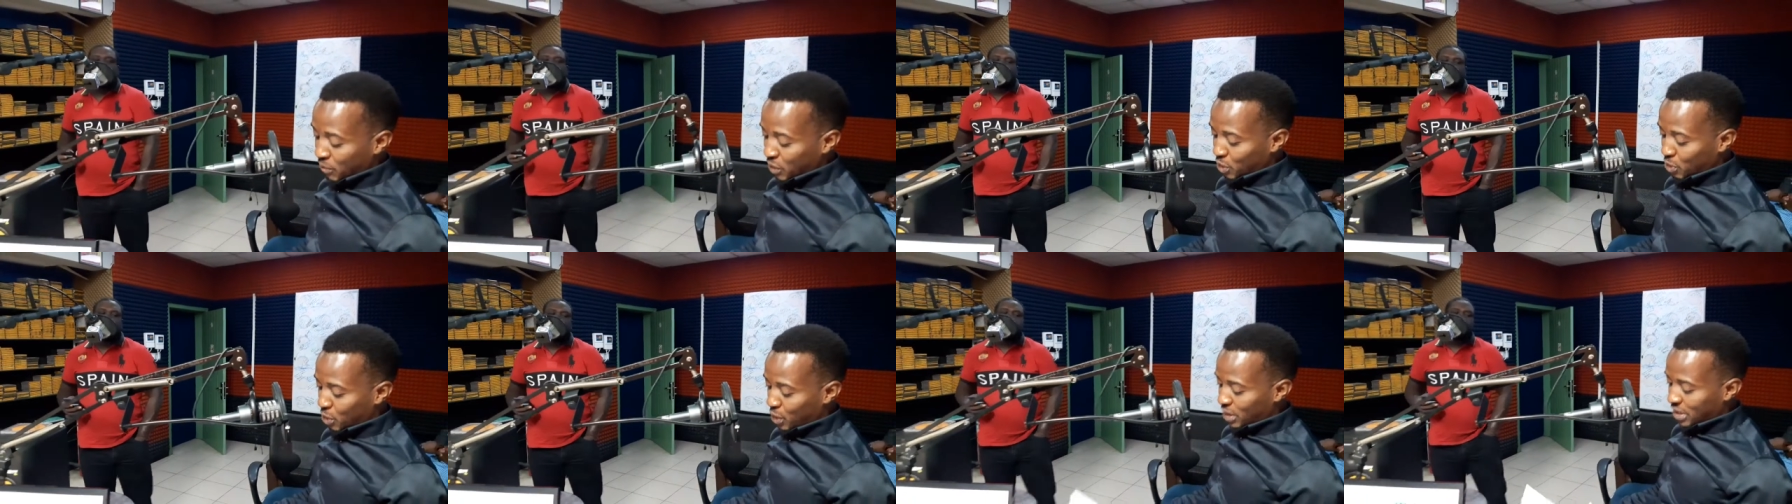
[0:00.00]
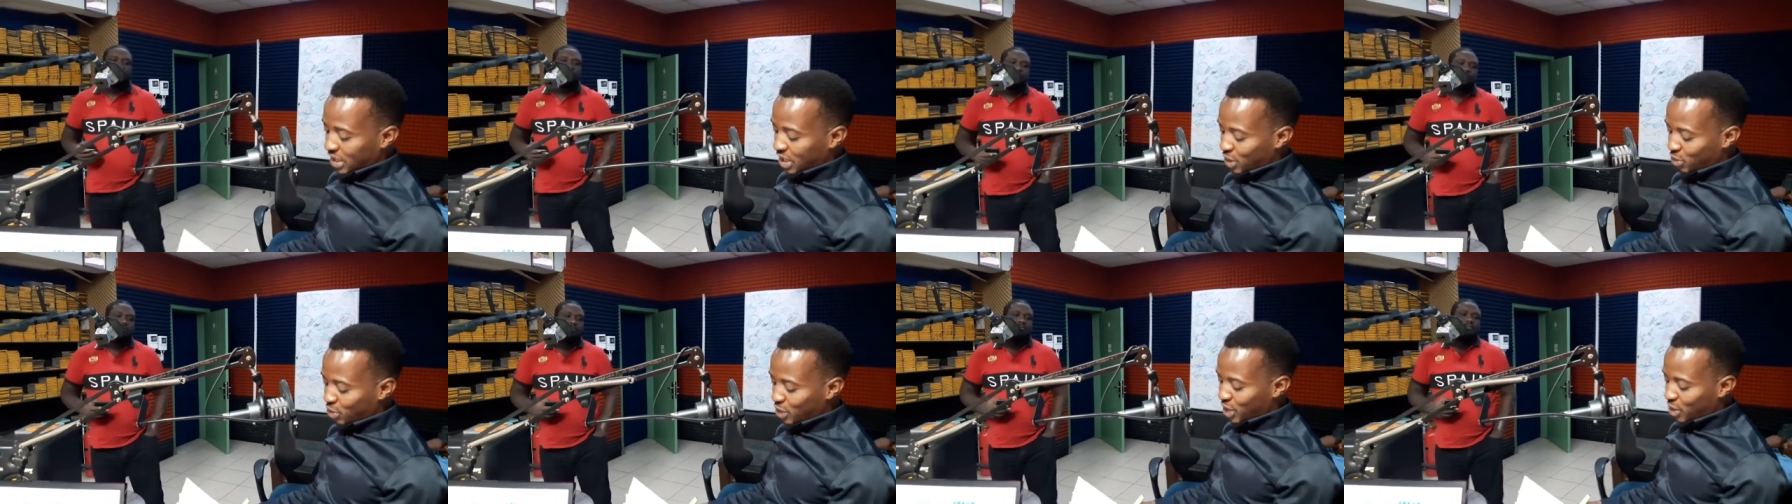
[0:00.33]
Sport
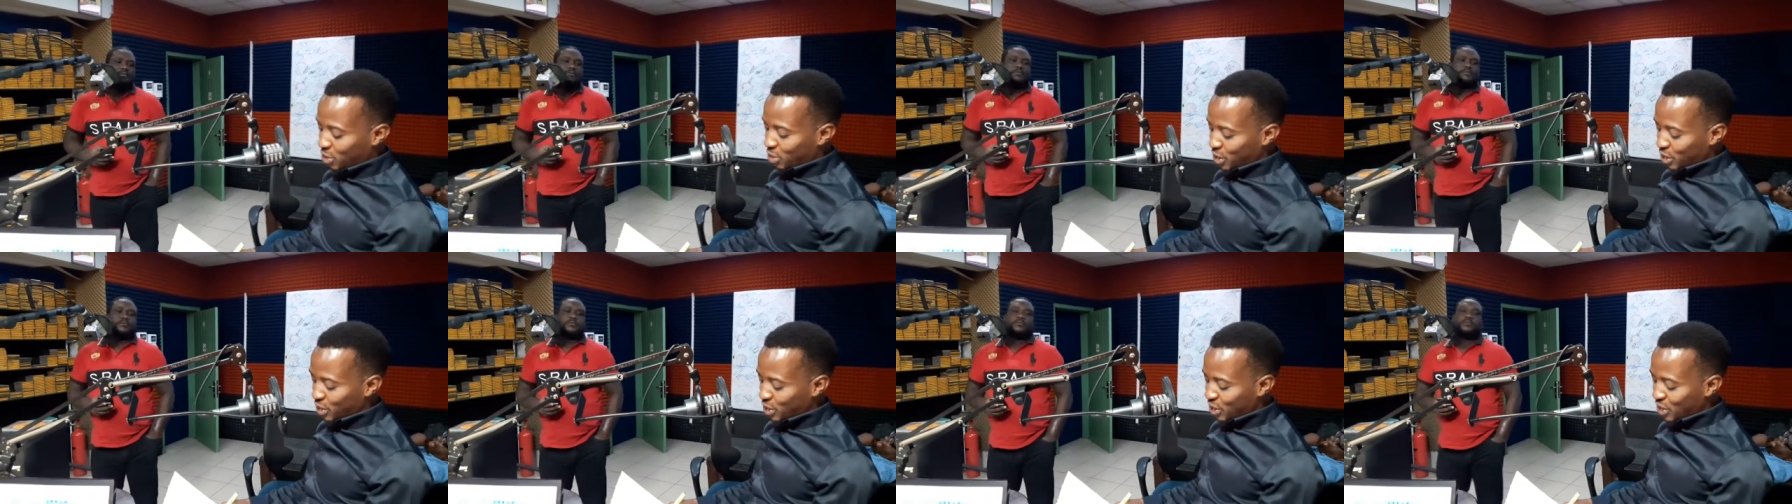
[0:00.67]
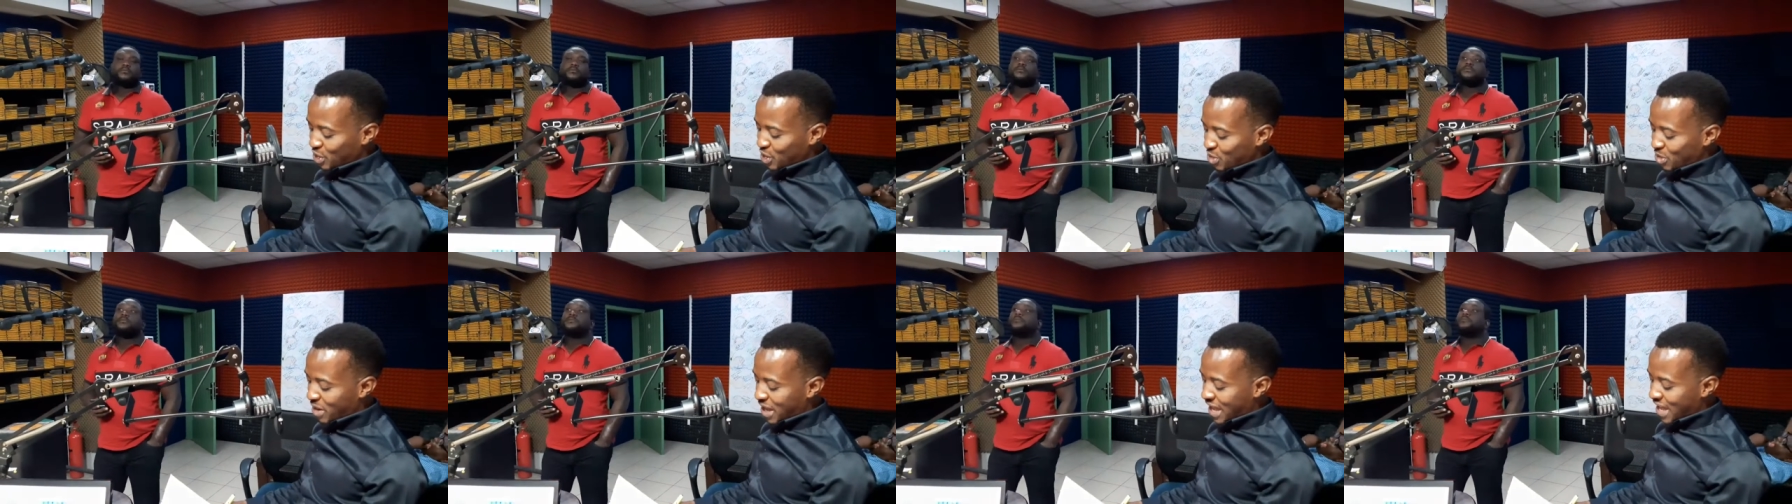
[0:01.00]
Express, brought to
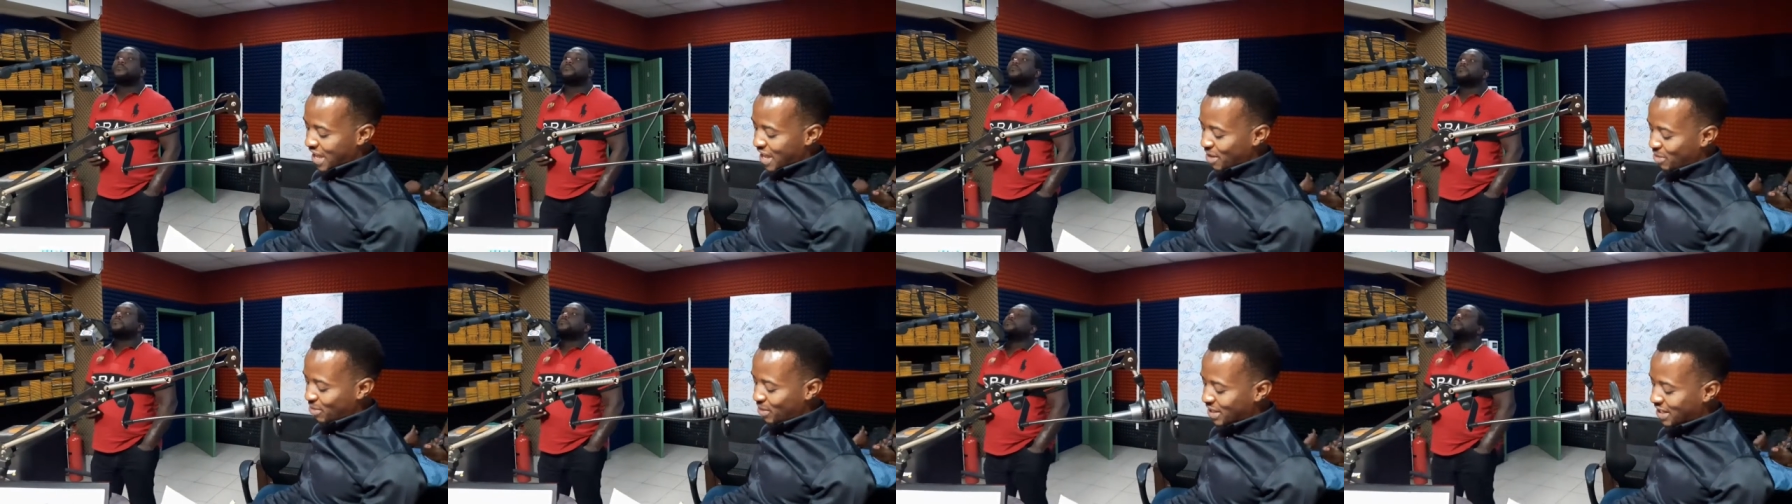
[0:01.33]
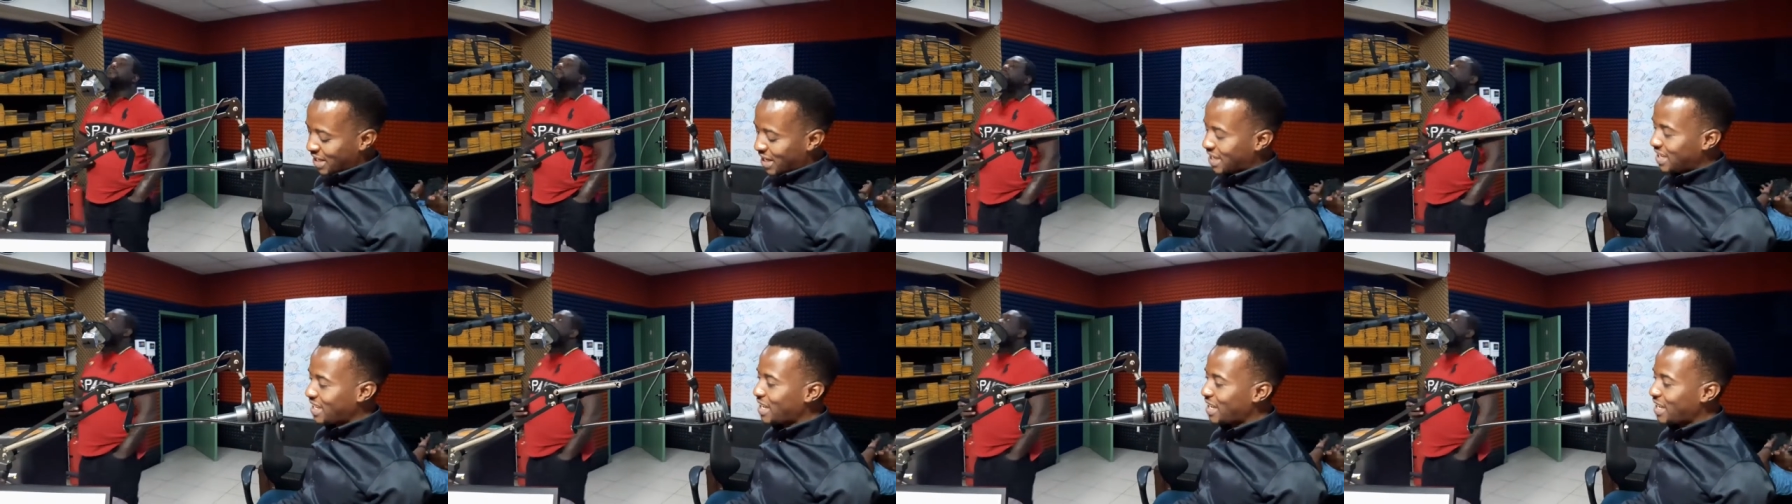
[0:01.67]
you by MTN.